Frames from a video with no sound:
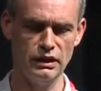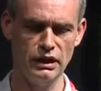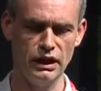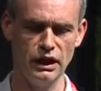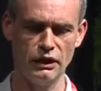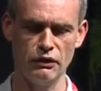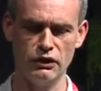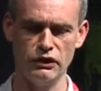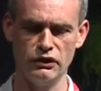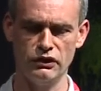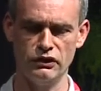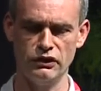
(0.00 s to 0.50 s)

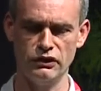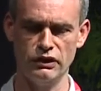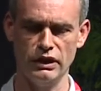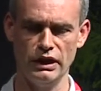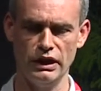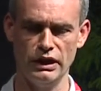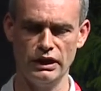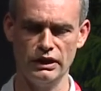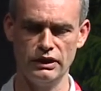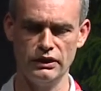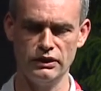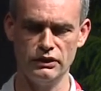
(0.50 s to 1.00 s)
Irish
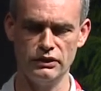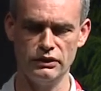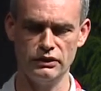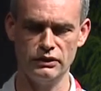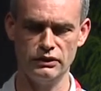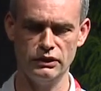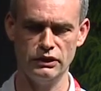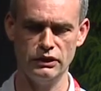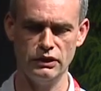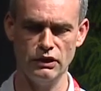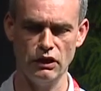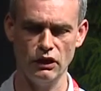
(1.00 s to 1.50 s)
and
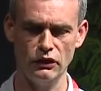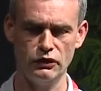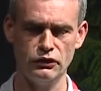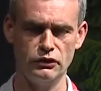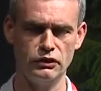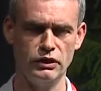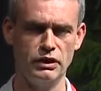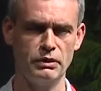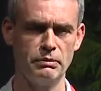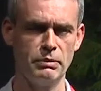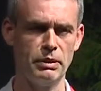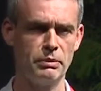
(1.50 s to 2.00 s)

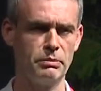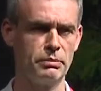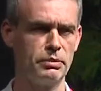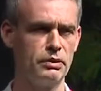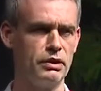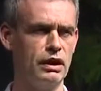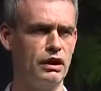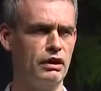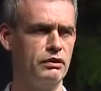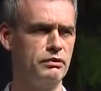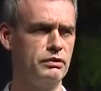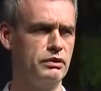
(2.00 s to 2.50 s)
Austrian
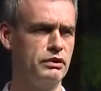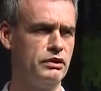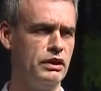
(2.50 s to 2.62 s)
member,